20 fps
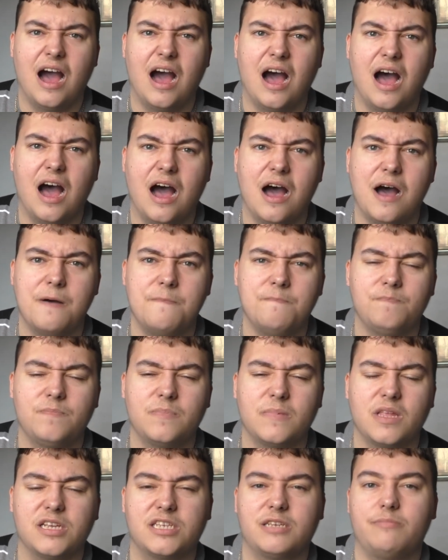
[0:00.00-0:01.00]
Um,
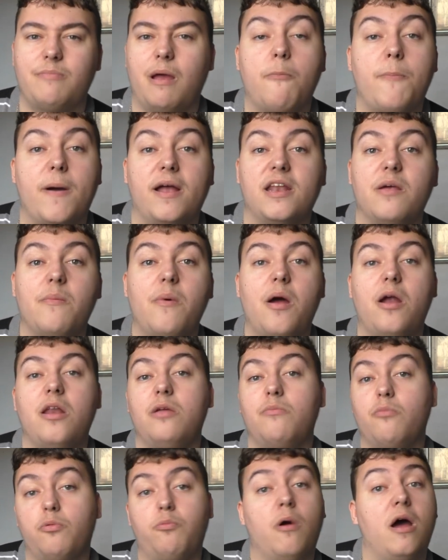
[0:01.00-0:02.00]
so maybe
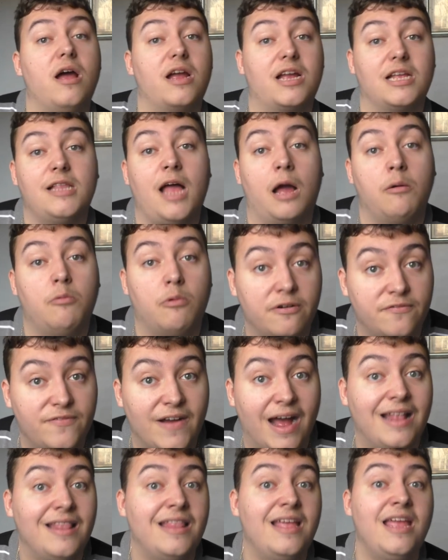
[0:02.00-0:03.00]
Pandemonium would work at Lightwater
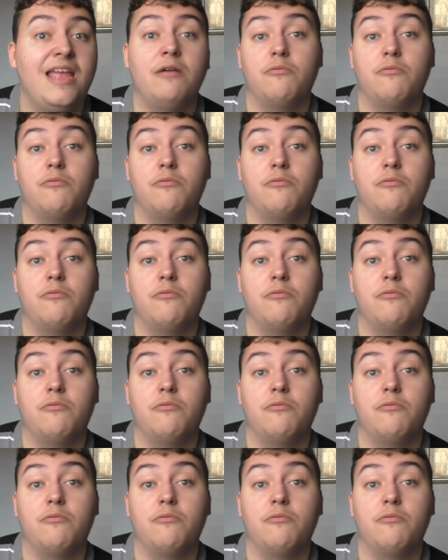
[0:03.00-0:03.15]
Valley,